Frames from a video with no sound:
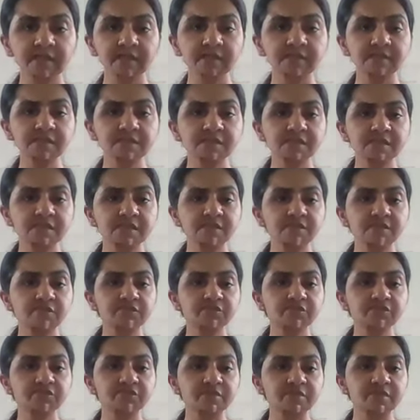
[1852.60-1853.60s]

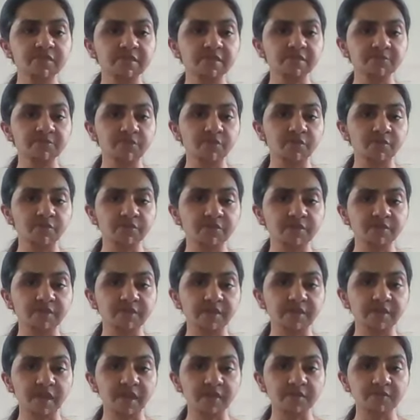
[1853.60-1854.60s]
Continue 3 more
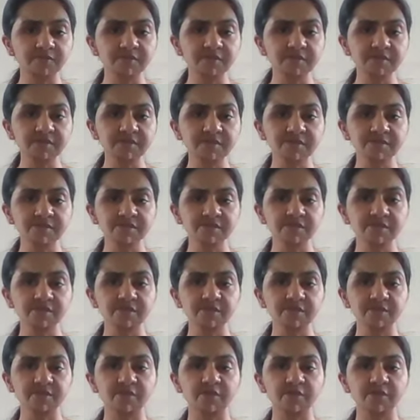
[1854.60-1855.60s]
rounds
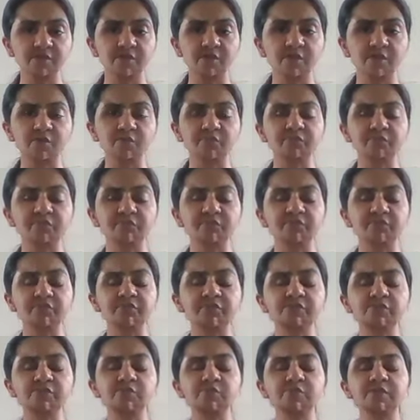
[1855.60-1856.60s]
of
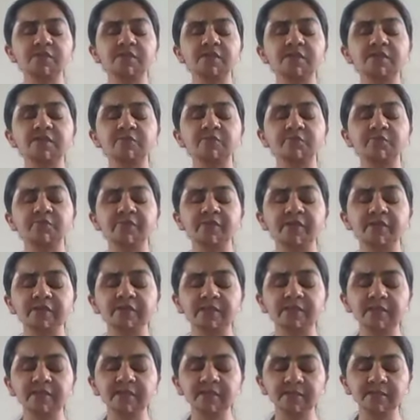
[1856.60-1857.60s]
yogic
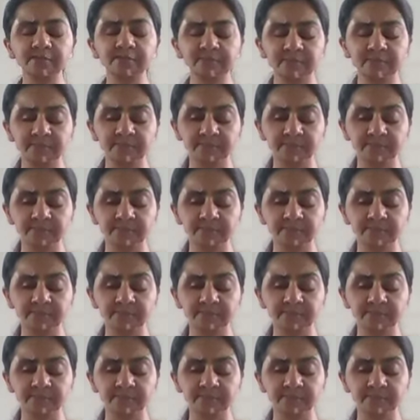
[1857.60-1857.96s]
breathing